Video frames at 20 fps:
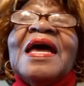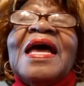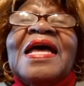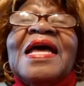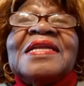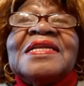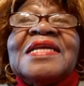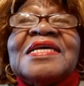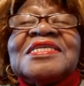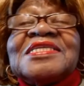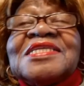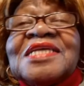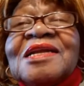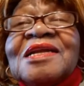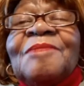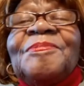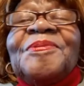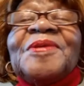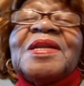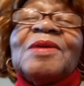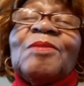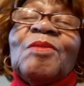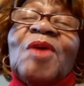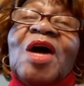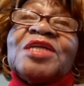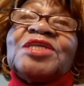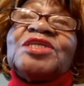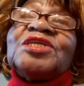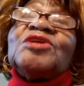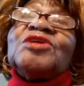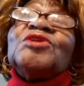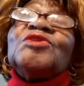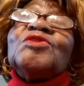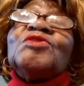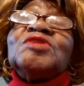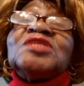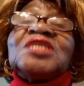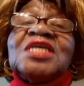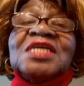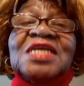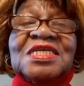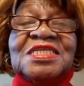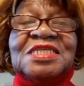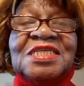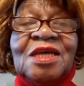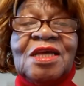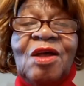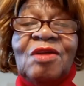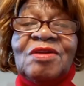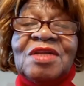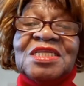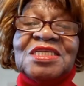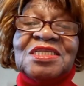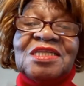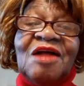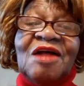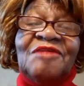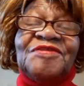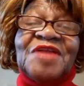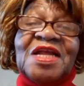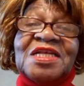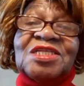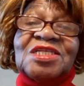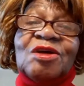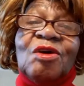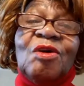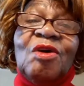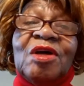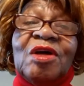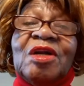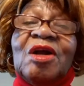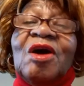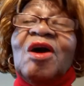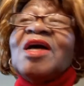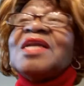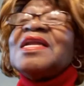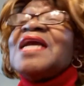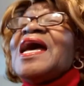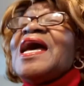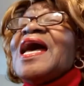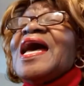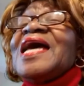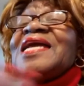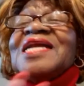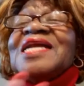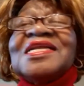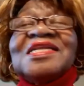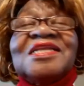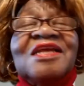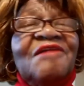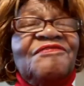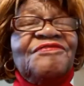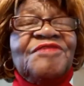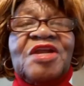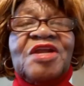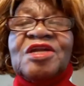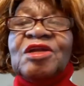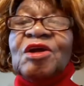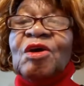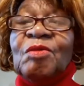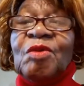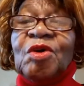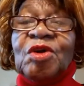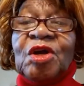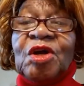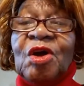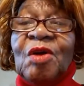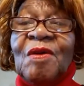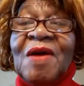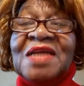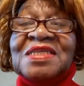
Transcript: And they sit up and they watch the news and they see all the stuff that's going on, and they definitely don't want to go